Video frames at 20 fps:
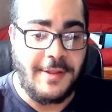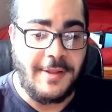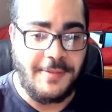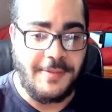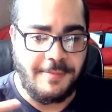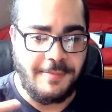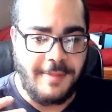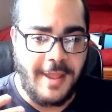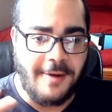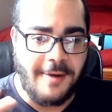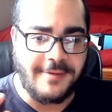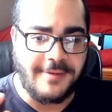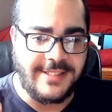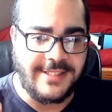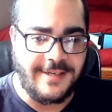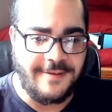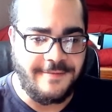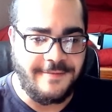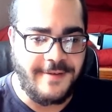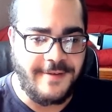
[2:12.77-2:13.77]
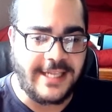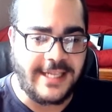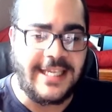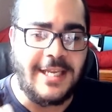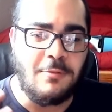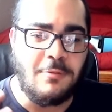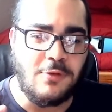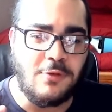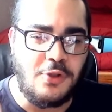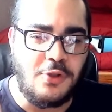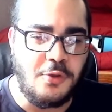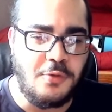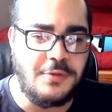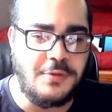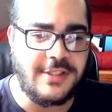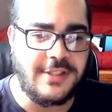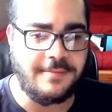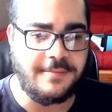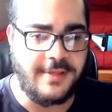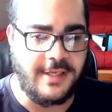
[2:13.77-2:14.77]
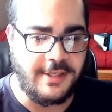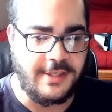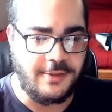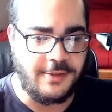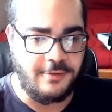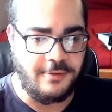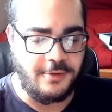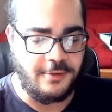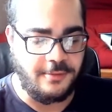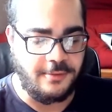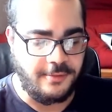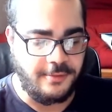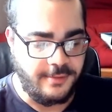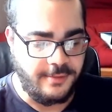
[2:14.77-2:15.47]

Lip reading: there is an effect. He will do something to you.